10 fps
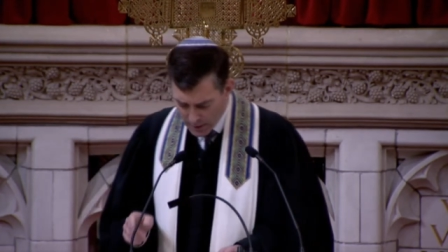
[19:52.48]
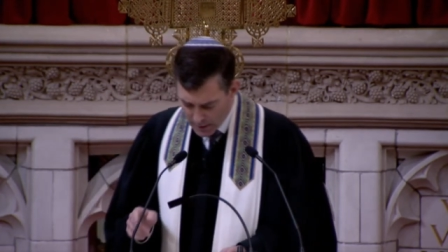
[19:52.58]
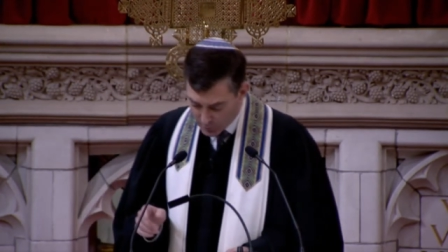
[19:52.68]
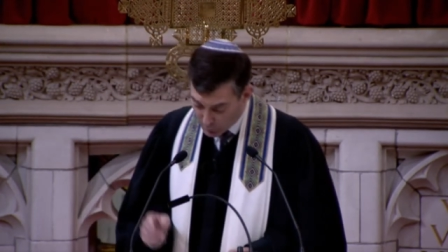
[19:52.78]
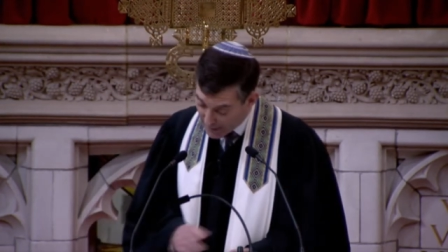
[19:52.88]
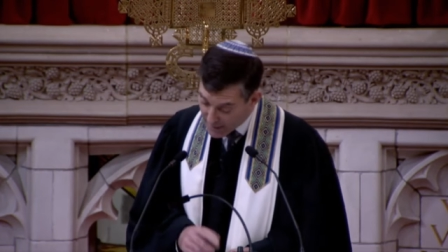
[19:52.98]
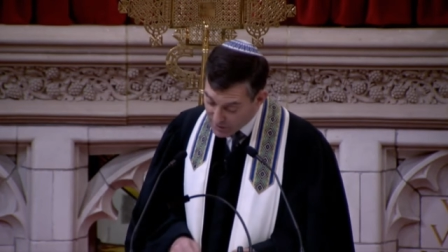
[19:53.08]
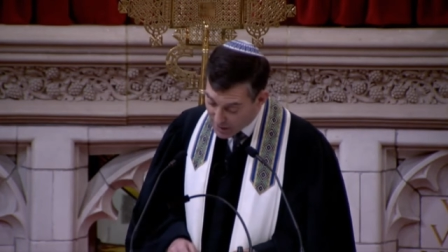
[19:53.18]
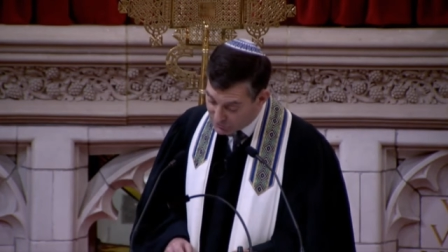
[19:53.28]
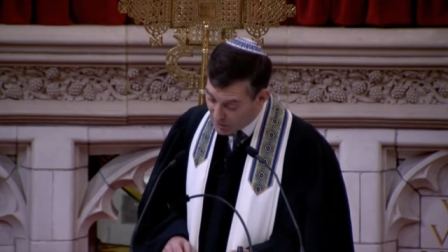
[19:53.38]
And when
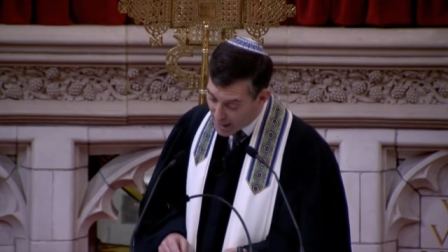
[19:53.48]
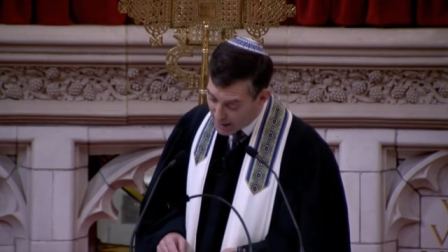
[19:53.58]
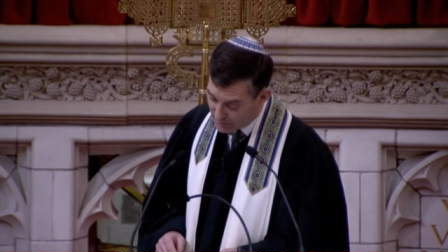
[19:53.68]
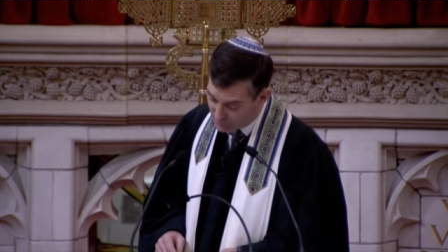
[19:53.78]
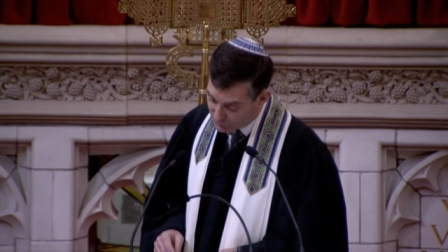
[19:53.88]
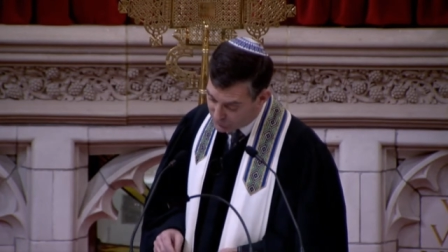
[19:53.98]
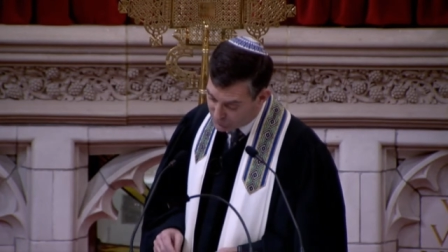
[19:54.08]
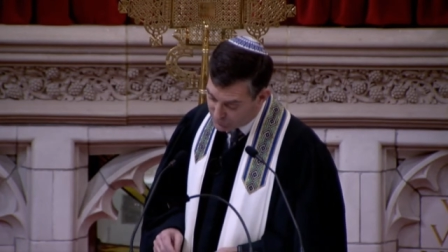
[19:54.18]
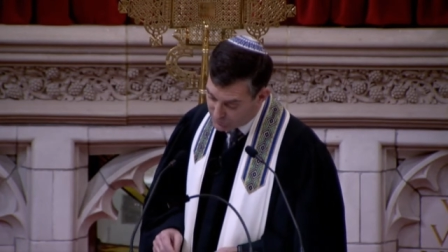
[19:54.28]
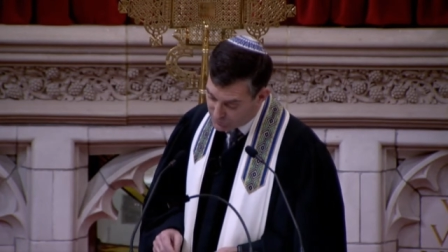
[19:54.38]
anti
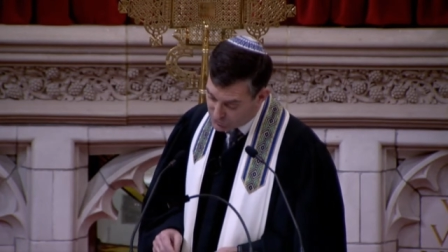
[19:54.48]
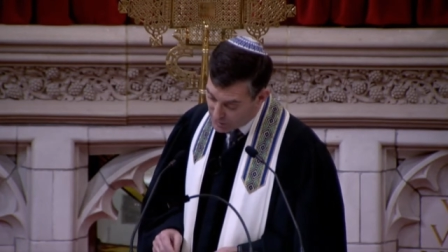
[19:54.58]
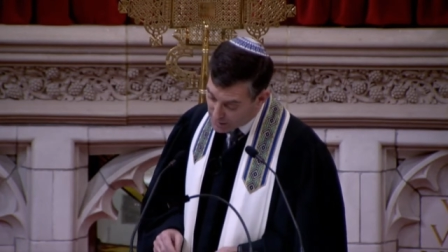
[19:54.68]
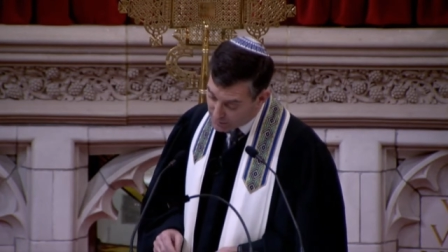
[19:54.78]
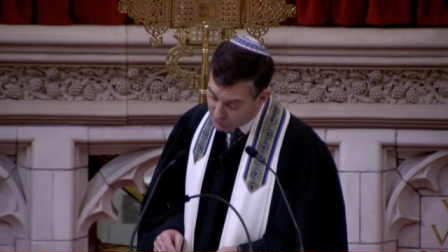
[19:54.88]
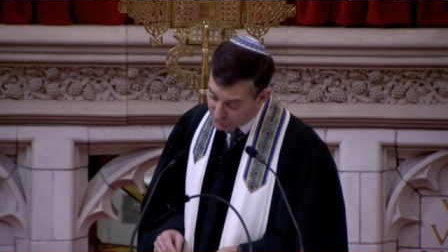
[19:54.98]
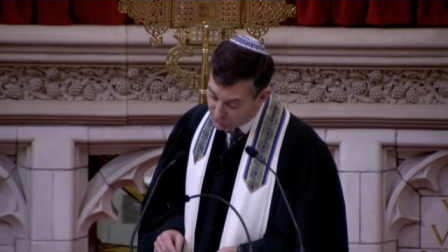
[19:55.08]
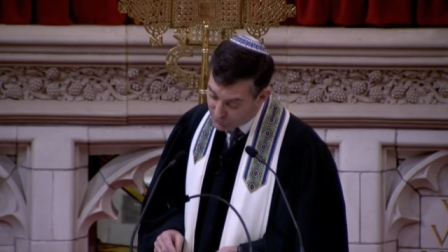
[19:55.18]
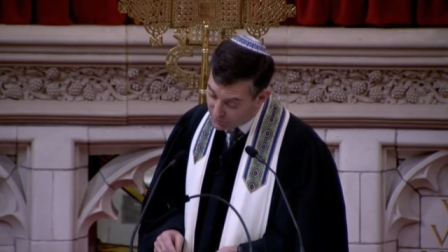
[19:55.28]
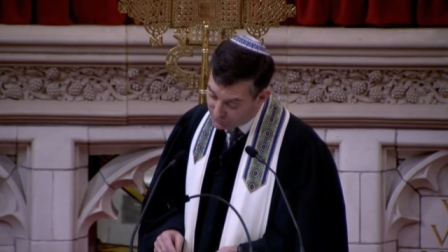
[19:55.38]
Zionists challenge
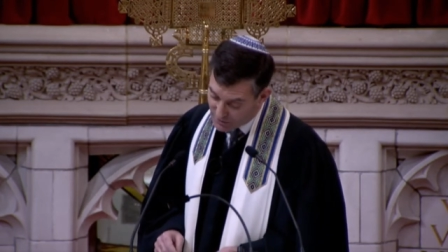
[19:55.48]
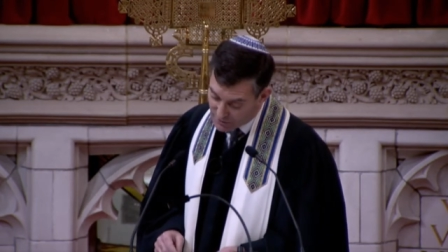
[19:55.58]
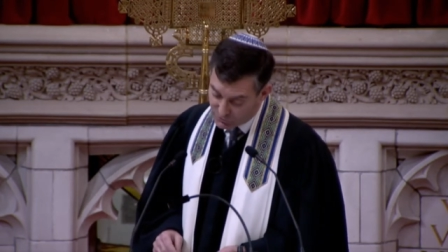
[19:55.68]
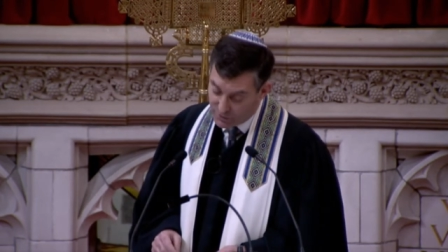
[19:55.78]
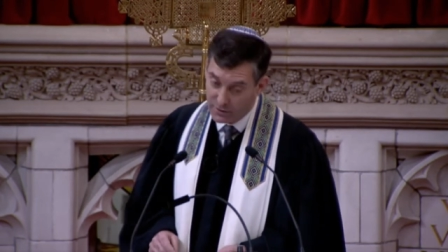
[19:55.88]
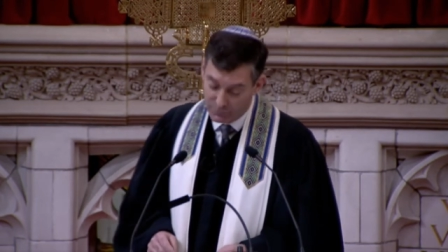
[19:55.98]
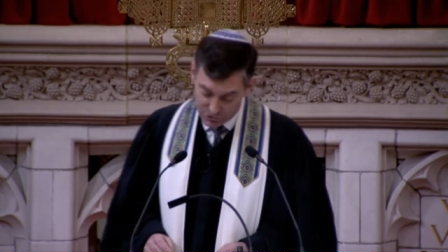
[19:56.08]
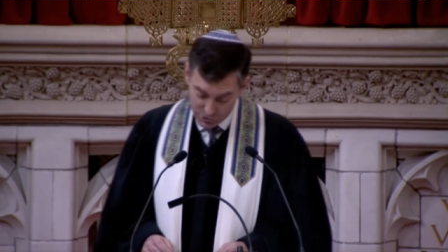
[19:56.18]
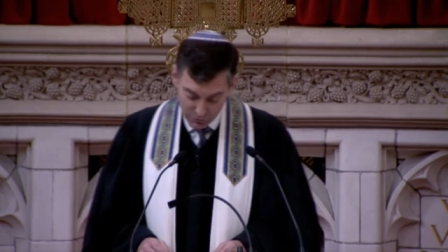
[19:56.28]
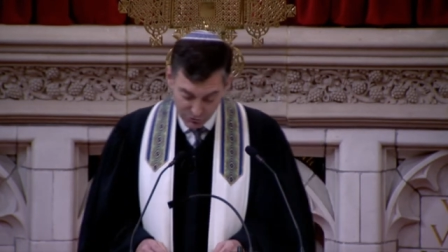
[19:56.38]
the necessity of a
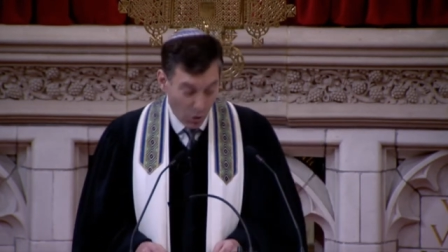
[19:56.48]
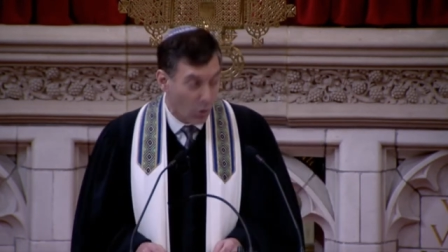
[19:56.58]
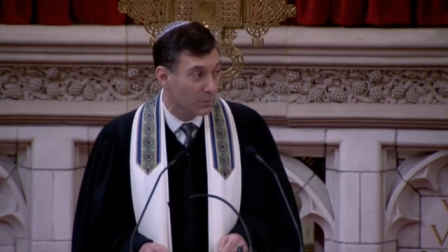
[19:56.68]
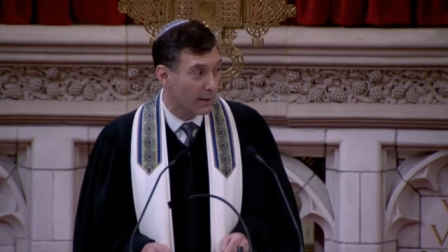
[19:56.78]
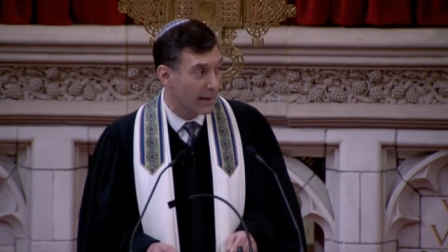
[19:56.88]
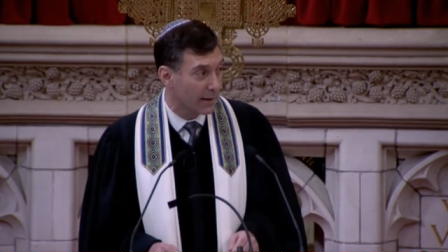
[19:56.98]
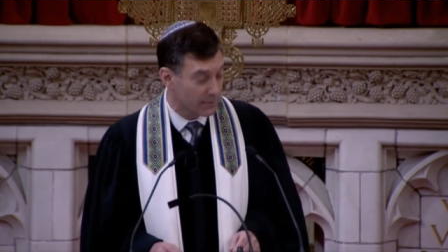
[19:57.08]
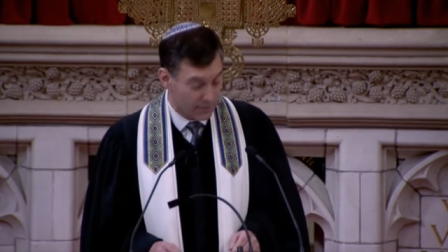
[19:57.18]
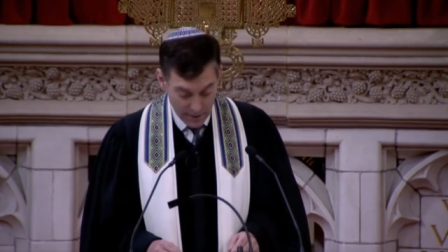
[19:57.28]
Jewish homeland